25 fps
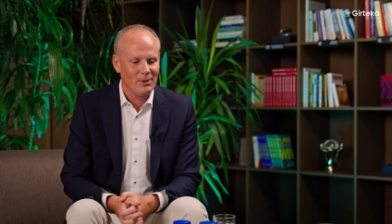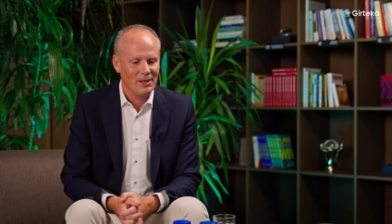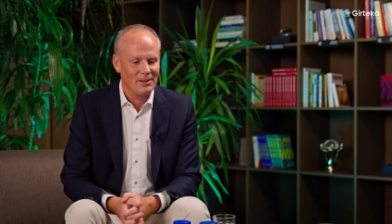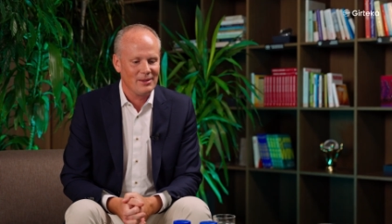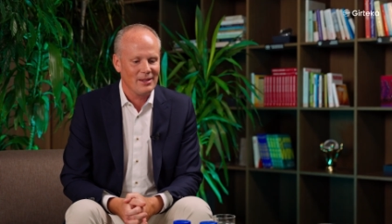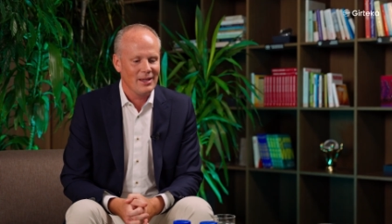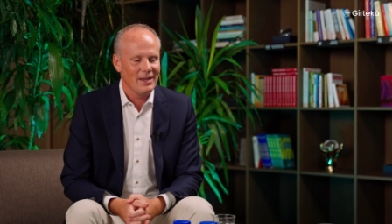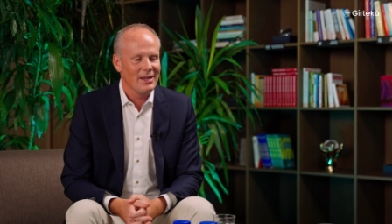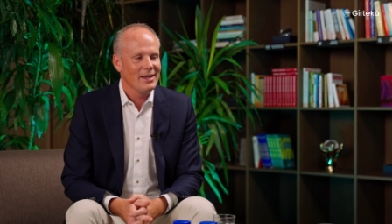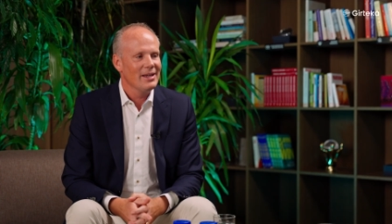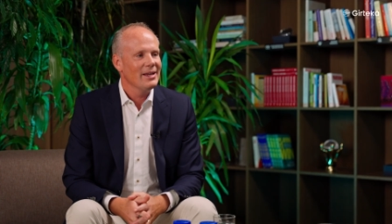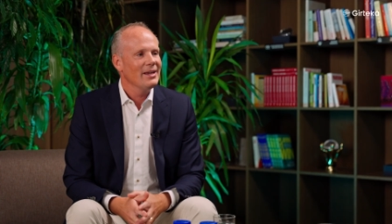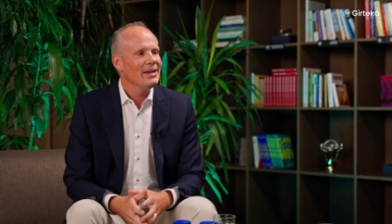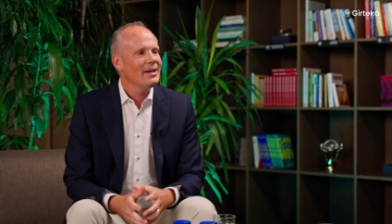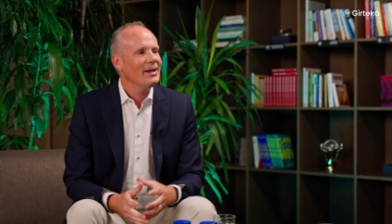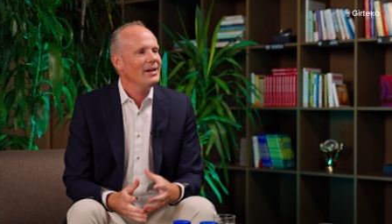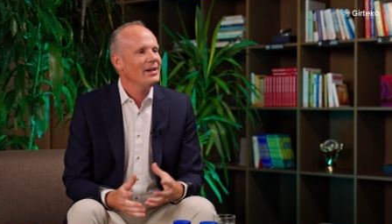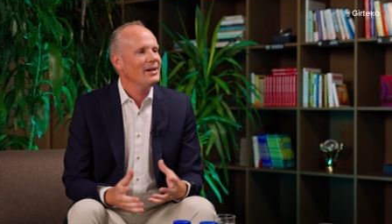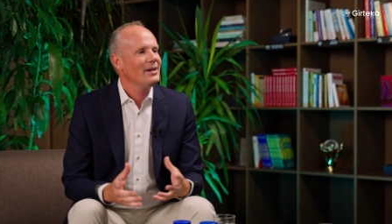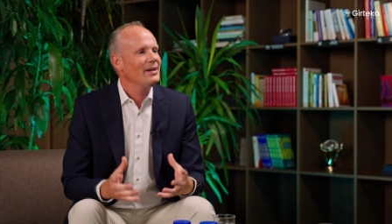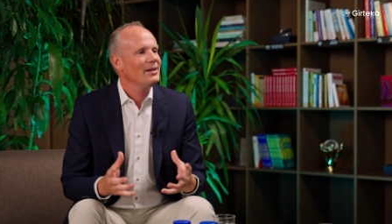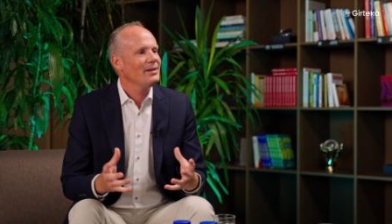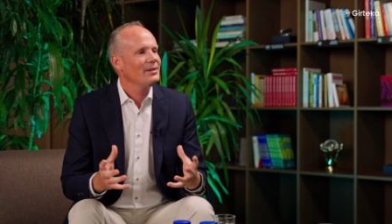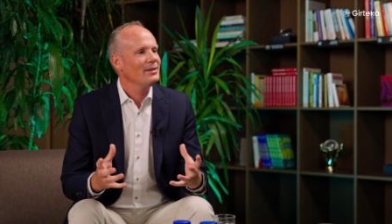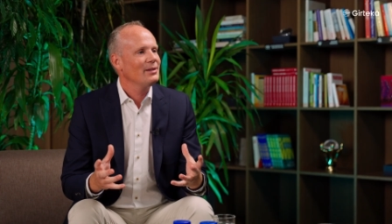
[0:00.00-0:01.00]
But
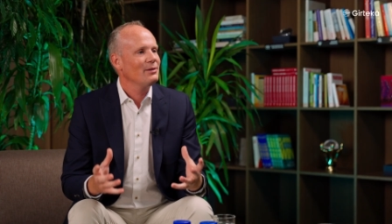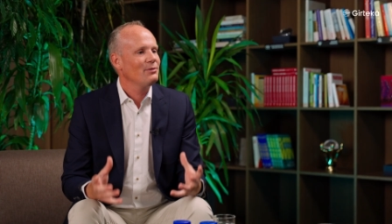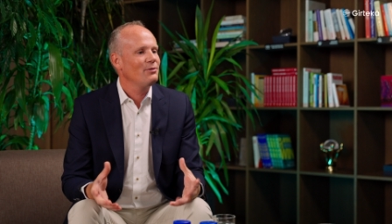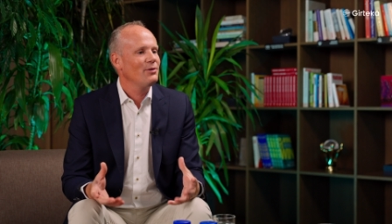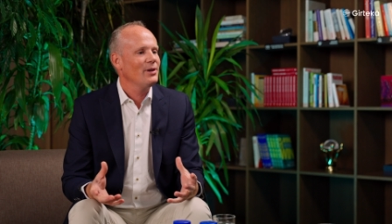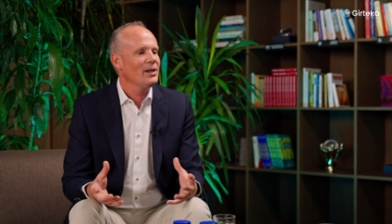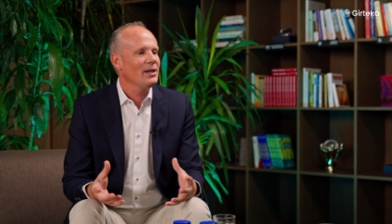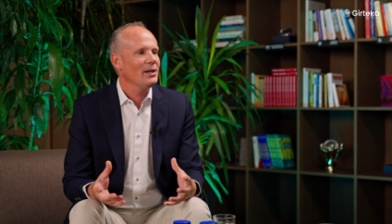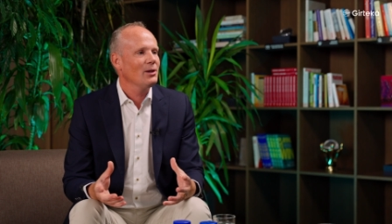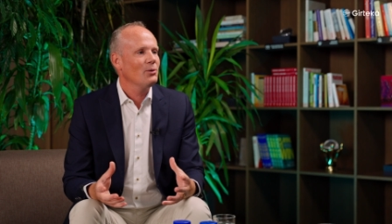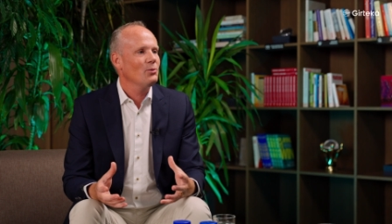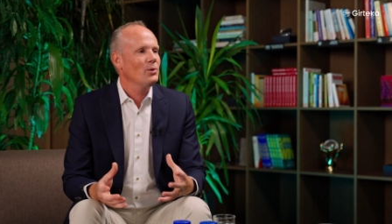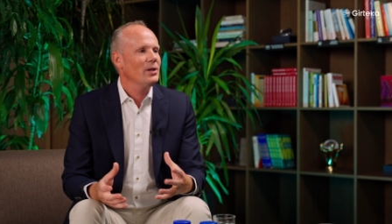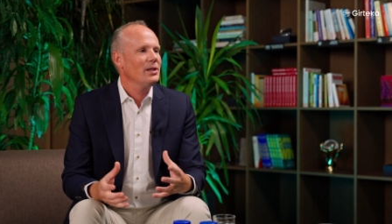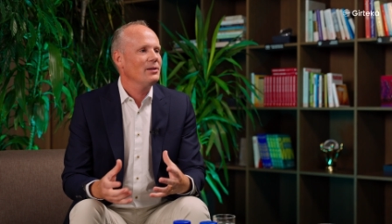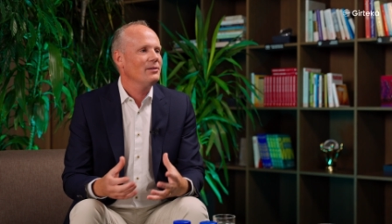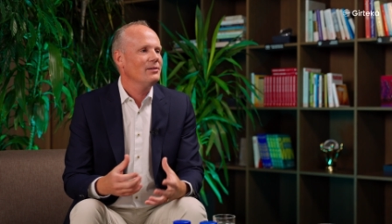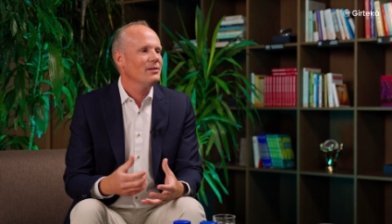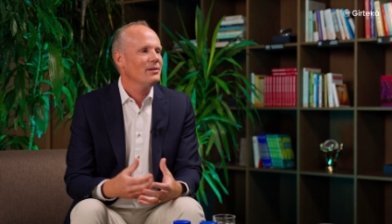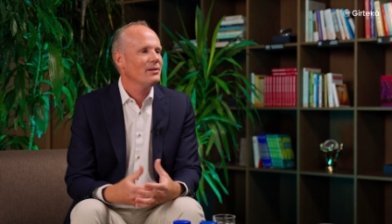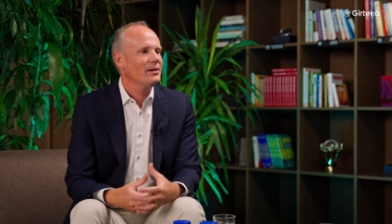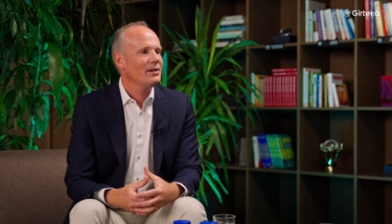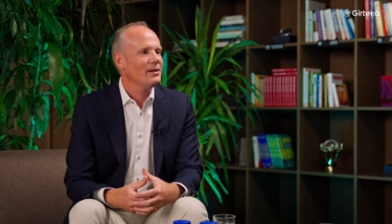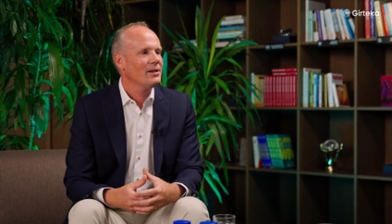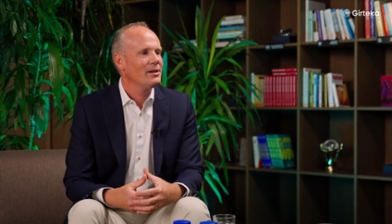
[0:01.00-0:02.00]
uh, the thing with
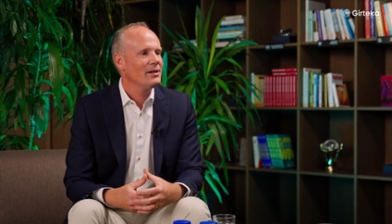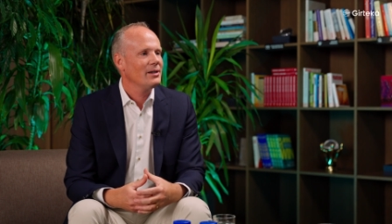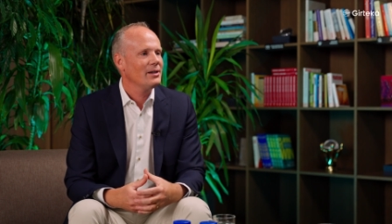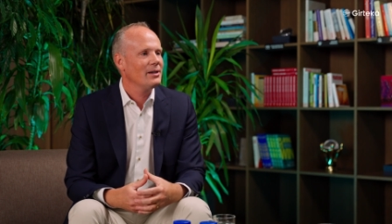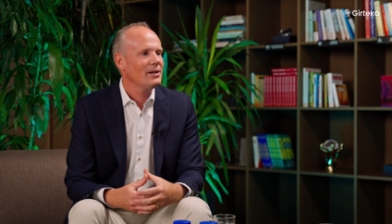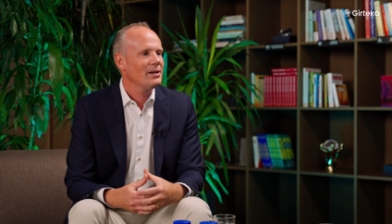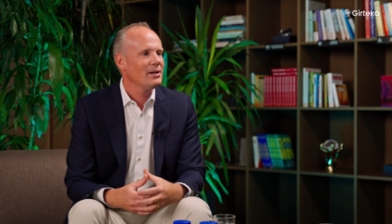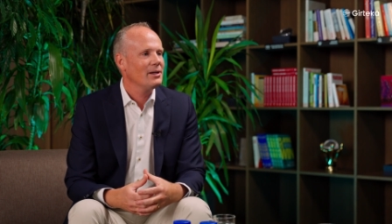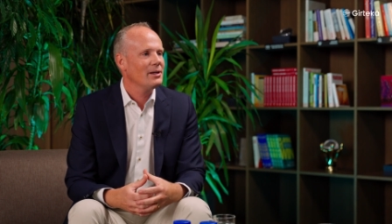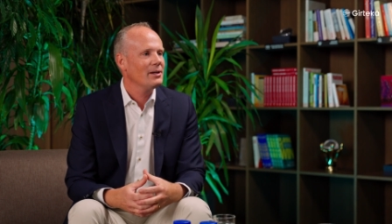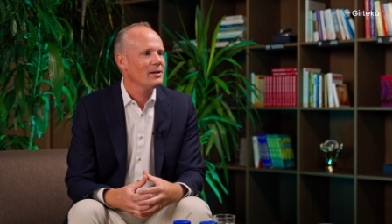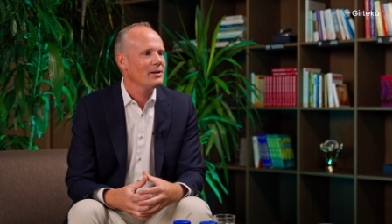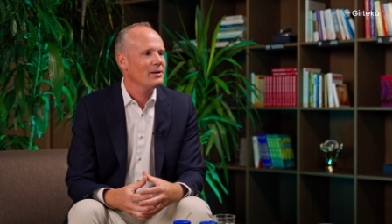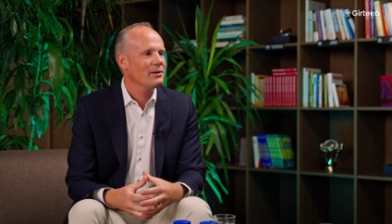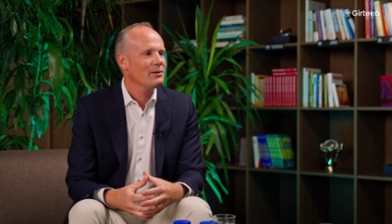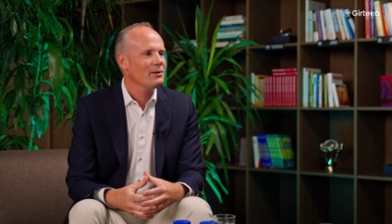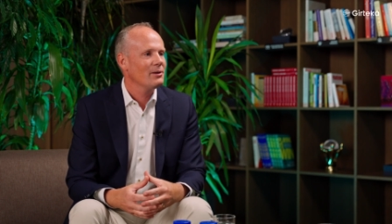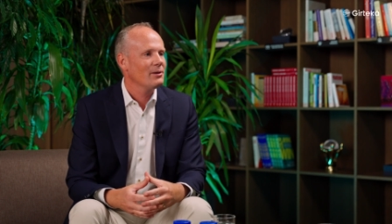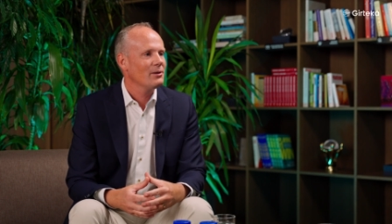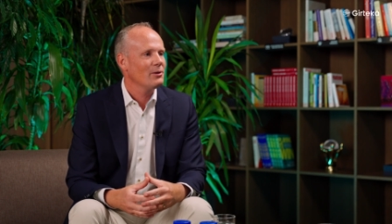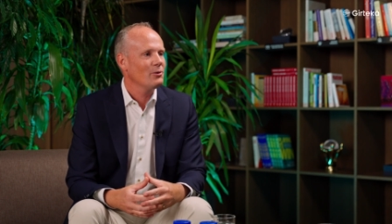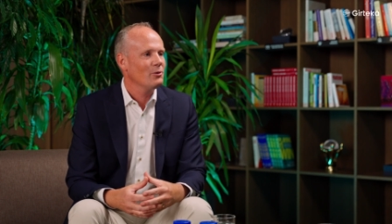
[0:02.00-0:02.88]
uh,